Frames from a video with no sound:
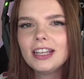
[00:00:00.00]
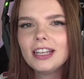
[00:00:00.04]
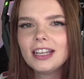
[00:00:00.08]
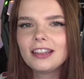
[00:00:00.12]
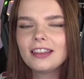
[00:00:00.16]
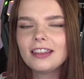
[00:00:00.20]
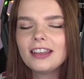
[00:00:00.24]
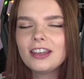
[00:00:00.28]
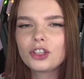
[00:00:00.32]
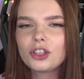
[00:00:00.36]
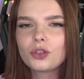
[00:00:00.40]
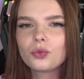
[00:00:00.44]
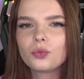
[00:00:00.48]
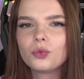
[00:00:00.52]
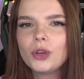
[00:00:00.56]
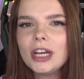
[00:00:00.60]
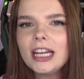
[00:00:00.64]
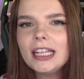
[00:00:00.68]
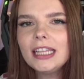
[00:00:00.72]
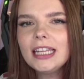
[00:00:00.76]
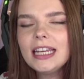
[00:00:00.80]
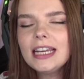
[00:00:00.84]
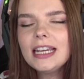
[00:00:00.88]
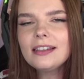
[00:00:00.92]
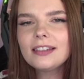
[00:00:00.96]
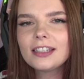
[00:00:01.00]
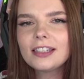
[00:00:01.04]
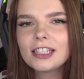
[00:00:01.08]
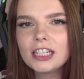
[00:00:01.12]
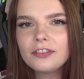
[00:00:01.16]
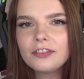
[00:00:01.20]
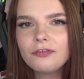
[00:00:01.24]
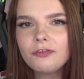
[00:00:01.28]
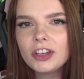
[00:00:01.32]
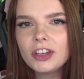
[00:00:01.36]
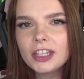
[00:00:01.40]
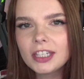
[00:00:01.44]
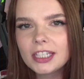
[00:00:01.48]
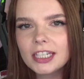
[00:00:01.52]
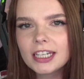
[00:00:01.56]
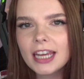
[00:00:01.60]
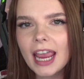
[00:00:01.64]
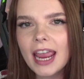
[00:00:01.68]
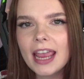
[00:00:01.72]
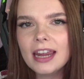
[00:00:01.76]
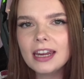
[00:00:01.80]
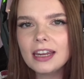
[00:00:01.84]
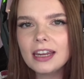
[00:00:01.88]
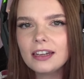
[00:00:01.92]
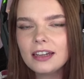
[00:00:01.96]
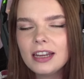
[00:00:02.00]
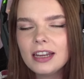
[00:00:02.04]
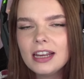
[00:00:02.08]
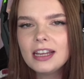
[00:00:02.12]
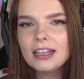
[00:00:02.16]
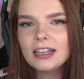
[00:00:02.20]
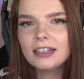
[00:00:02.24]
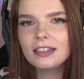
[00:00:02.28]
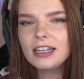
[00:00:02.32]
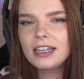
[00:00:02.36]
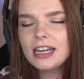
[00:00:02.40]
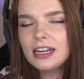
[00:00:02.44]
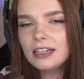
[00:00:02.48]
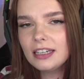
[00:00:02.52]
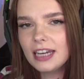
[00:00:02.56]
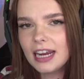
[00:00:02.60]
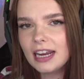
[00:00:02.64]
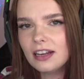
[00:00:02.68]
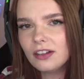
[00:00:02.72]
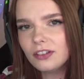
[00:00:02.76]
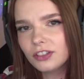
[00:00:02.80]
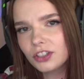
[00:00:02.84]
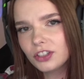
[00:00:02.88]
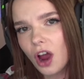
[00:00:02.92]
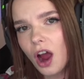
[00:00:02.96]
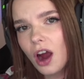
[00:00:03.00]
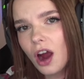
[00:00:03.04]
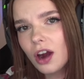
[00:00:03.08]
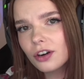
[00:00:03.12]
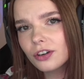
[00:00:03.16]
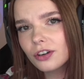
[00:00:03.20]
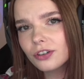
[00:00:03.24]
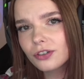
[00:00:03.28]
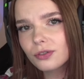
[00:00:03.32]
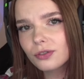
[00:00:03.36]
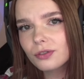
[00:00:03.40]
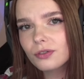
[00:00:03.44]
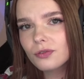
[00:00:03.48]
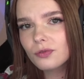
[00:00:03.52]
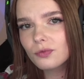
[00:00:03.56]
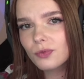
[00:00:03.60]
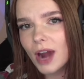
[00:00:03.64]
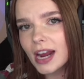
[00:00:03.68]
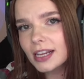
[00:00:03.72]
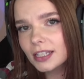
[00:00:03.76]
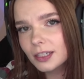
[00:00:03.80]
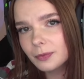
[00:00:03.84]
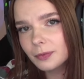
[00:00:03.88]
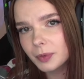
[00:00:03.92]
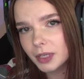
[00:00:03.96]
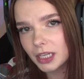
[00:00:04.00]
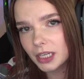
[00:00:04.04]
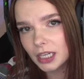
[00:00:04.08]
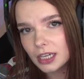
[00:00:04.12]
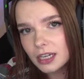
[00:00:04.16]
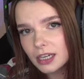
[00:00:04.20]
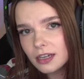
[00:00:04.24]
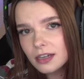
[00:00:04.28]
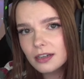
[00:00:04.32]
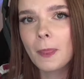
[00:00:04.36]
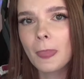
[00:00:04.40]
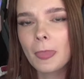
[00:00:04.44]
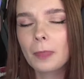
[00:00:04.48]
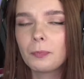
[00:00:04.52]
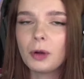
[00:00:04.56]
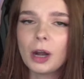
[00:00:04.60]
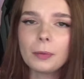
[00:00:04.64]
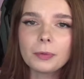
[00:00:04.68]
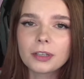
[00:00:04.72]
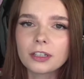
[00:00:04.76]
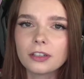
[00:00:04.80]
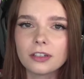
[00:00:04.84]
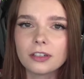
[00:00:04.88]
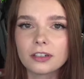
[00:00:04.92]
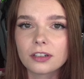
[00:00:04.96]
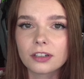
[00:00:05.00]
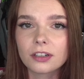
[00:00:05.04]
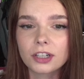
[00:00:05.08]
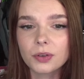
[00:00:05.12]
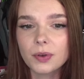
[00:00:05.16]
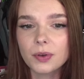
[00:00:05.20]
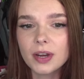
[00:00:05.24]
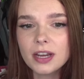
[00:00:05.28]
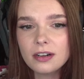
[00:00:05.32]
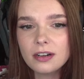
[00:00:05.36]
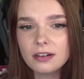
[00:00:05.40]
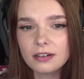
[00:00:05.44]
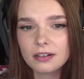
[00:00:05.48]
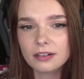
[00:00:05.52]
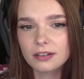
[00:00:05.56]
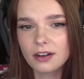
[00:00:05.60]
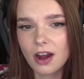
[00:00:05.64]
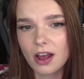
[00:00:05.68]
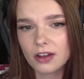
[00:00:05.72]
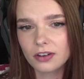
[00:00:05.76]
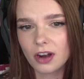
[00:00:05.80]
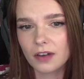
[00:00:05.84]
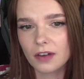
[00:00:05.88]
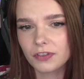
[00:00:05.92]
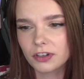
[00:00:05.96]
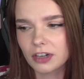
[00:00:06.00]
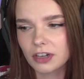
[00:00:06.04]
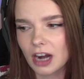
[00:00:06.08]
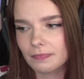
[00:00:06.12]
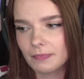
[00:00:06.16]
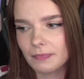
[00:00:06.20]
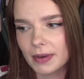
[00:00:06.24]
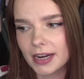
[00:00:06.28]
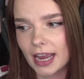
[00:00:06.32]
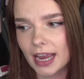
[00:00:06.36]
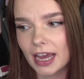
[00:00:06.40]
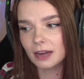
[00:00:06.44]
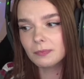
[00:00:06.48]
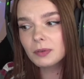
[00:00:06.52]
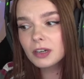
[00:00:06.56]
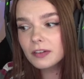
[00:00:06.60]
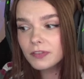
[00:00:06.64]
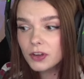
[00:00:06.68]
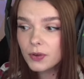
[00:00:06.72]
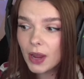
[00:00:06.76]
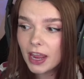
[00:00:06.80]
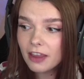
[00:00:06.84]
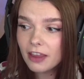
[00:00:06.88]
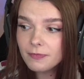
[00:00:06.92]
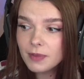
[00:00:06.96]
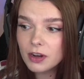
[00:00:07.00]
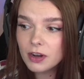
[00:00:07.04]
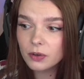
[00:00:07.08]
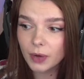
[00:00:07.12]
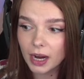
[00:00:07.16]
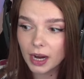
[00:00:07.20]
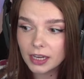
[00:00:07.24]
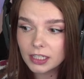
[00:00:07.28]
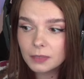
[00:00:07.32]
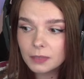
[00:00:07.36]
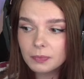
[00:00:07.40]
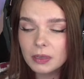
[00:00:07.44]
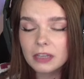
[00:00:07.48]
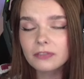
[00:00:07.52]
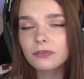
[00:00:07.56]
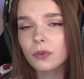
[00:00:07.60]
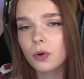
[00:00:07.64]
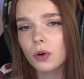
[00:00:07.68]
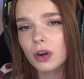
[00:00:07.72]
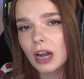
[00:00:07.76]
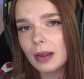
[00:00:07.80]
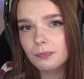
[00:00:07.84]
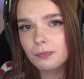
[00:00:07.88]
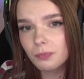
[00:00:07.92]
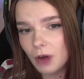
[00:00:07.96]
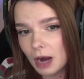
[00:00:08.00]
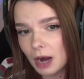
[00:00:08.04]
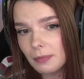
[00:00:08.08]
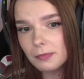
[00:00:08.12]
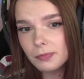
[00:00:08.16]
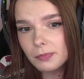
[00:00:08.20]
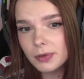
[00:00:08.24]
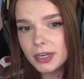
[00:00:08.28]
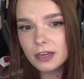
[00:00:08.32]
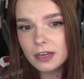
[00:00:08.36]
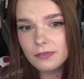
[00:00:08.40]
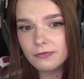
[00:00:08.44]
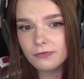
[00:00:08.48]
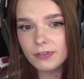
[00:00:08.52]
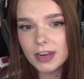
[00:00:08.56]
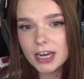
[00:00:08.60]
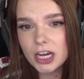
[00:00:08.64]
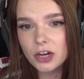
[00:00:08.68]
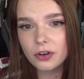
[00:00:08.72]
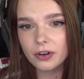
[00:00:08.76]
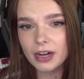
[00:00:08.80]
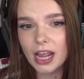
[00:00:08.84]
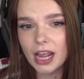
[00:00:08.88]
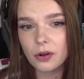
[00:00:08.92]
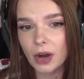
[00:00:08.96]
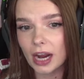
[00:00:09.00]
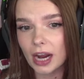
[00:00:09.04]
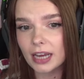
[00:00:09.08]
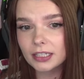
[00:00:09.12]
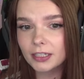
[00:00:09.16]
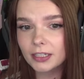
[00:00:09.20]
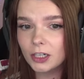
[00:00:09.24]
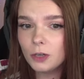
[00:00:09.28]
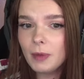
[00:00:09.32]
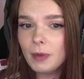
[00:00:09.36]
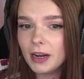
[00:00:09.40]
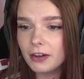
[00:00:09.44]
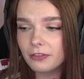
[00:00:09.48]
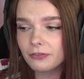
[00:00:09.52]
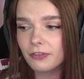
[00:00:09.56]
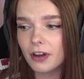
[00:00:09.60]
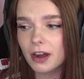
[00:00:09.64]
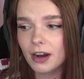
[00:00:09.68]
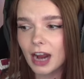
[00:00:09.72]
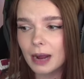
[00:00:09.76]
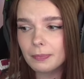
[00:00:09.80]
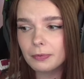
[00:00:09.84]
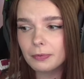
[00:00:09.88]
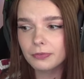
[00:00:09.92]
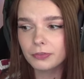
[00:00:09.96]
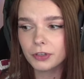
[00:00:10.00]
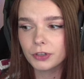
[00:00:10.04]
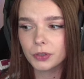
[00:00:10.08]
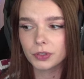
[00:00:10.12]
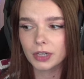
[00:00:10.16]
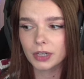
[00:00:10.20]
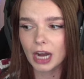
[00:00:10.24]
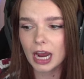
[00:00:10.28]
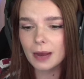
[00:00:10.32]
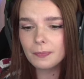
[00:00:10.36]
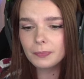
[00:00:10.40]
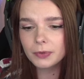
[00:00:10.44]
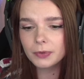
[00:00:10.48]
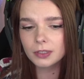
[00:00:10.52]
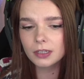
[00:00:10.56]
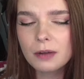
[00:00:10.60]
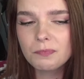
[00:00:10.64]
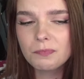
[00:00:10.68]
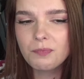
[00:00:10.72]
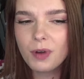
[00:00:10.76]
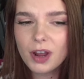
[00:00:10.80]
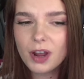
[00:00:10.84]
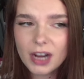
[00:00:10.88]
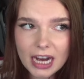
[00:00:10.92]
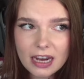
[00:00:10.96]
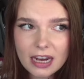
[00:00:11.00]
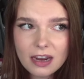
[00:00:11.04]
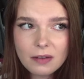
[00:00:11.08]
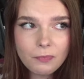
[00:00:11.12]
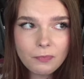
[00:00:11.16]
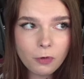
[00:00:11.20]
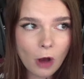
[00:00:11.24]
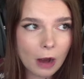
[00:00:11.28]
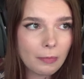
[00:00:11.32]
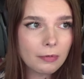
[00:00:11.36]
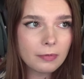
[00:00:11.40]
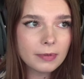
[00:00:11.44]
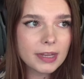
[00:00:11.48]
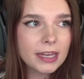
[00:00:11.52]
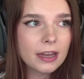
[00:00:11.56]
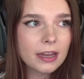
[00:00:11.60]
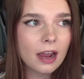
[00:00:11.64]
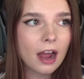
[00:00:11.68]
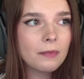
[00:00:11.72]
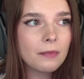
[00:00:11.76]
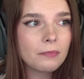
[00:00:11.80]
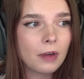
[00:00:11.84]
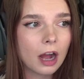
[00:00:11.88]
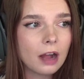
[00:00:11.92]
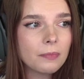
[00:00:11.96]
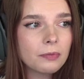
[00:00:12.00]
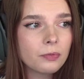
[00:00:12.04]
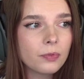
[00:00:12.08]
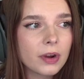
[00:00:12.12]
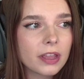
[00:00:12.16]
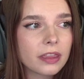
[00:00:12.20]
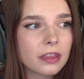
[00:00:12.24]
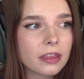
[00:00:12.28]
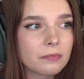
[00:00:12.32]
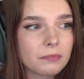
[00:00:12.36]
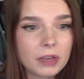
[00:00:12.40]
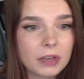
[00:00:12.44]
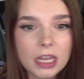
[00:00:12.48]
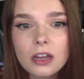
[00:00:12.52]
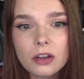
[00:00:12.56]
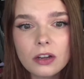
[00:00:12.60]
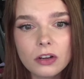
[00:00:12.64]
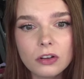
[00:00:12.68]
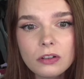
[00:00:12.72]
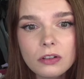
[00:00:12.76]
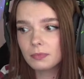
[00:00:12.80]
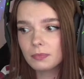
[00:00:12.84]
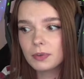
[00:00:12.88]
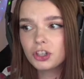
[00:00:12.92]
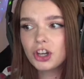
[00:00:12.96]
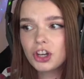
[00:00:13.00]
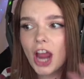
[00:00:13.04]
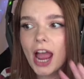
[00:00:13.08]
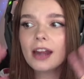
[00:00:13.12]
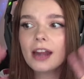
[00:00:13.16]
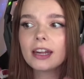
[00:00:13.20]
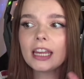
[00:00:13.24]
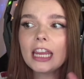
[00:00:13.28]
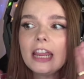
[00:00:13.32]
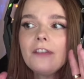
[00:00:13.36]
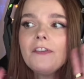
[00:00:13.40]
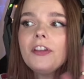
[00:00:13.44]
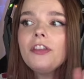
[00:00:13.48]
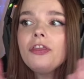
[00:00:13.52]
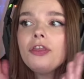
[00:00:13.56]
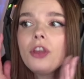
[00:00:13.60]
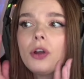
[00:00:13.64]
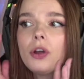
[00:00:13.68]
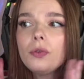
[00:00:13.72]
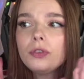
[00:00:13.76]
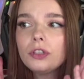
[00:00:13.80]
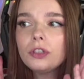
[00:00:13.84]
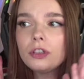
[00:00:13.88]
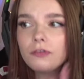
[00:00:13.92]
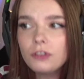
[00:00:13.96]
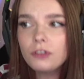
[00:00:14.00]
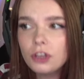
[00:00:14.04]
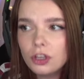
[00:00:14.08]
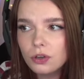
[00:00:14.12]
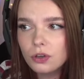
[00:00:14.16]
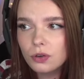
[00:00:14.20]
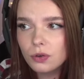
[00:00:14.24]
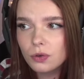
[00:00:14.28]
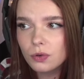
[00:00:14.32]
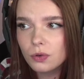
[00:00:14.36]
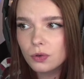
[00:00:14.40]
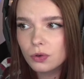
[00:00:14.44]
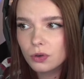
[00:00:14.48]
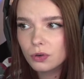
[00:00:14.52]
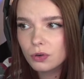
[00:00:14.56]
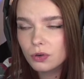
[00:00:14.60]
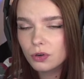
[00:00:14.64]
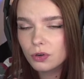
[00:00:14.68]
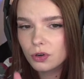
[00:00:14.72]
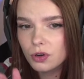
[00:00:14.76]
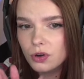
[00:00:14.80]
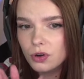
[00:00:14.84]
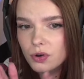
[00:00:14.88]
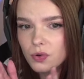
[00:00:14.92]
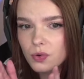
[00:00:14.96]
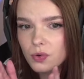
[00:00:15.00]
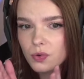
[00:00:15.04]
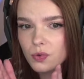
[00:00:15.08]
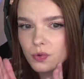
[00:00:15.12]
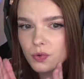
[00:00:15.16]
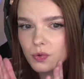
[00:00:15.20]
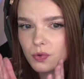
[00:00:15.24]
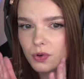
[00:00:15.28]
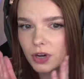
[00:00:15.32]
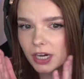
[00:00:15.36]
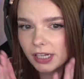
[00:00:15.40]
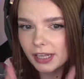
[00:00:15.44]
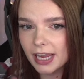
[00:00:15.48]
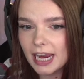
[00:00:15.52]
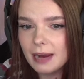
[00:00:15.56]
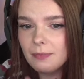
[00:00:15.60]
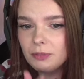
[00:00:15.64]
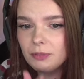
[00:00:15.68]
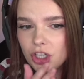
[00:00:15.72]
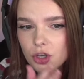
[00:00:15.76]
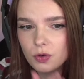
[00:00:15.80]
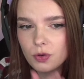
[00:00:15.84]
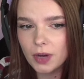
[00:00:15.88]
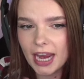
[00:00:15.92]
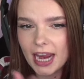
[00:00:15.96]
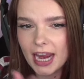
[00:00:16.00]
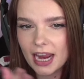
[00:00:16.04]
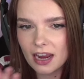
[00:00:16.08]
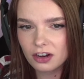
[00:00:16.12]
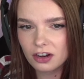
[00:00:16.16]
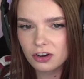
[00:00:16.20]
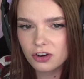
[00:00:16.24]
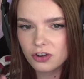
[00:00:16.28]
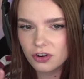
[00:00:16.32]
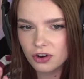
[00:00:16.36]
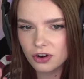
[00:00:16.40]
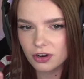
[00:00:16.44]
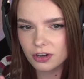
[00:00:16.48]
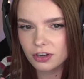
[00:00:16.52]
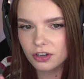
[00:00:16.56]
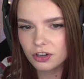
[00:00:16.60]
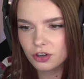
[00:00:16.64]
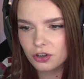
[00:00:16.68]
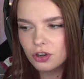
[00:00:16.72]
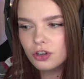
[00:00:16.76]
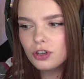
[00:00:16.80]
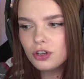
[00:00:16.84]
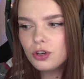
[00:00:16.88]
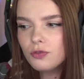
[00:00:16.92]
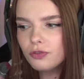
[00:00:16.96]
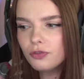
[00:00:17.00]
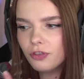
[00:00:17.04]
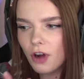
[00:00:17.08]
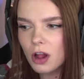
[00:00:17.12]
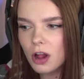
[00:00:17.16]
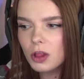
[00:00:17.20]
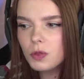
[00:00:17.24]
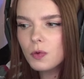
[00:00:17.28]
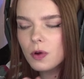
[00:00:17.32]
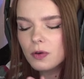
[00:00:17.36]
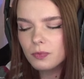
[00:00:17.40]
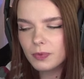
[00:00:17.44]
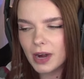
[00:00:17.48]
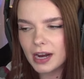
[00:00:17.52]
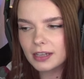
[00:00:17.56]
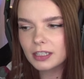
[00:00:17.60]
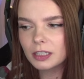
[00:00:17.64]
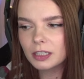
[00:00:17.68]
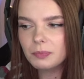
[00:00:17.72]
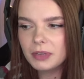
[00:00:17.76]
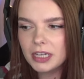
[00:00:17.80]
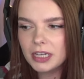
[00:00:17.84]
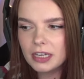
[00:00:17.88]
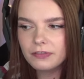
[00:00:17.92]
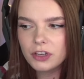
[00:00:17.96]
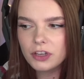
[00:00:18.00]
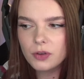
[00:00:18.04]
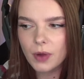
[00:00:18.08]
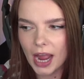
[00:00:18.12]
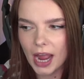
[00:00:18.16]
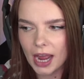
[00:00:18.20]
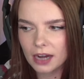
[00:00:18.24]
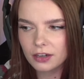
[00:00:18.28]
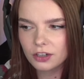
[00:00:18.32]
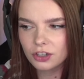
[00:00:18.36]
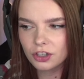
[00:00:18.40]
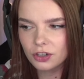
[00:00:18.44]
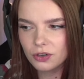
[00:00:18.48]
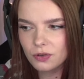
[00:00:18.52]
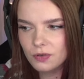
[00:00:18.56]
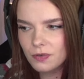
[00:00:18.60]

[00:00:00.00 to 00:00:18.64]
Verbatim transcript: this really sophisticated, detailed, hard recipe, probably couldn't do it, not off the top of my head, but if you gave me a recipe for it, I probably could figure it out. I still might fuck up a few steps, but I could probably come up with a meal. Chat, even those of you who claimed you can't cook. Could you follow a recipe if you had to?